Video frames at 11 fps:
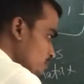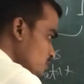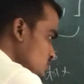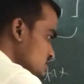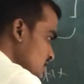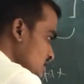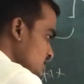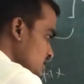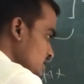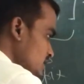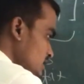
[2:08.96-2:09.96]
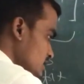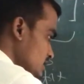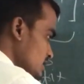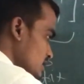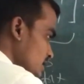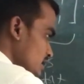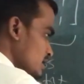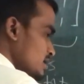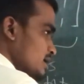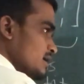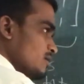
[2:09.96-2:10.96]
of nodes are there,
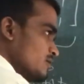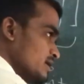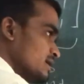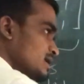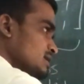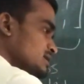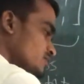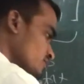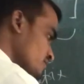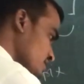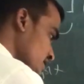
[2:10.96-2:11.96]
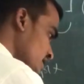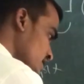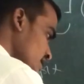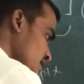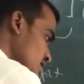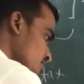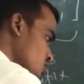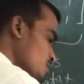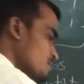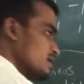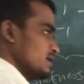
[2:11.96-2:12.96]
okay, then we will get n number
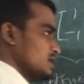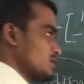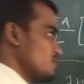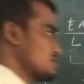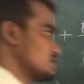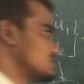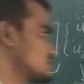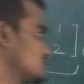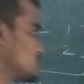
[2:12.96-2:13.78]
of equations